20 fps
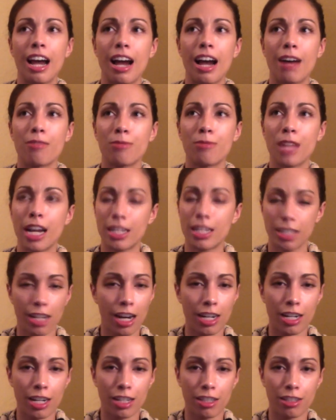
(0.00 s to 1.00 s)
that's not
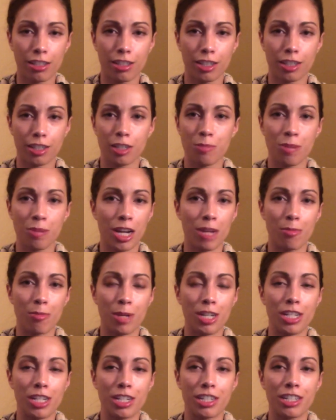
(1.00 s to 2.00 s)
necessarily my
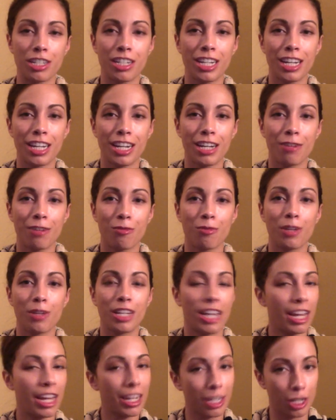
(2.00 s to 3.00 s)
opinion. We
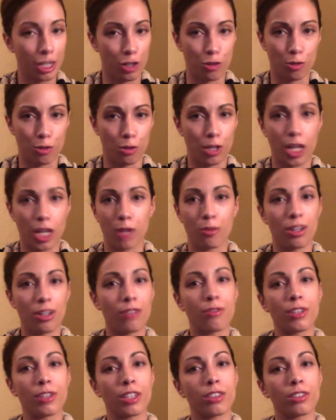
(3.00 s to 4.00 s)
can't control how we
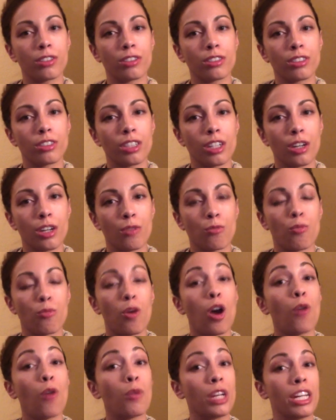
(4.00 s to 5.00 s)
feel.
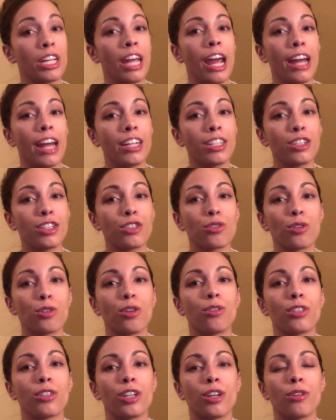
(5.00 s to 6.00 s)
What we can
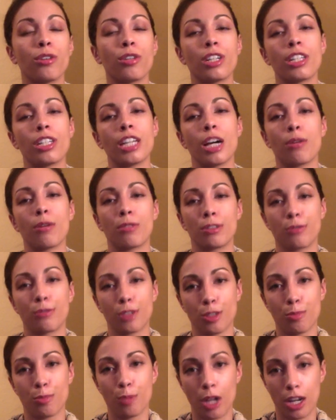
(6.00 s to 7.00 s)
control, though, is how we
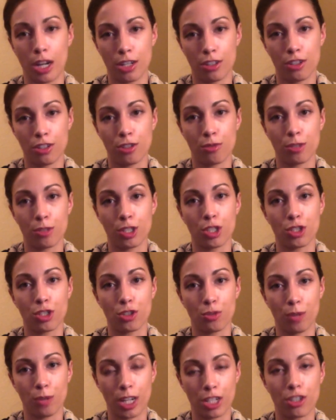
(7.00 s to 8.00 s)
respond to a
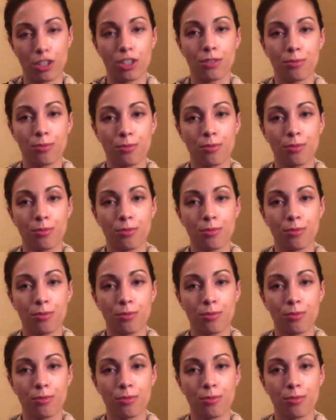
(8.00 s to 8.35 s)
situation.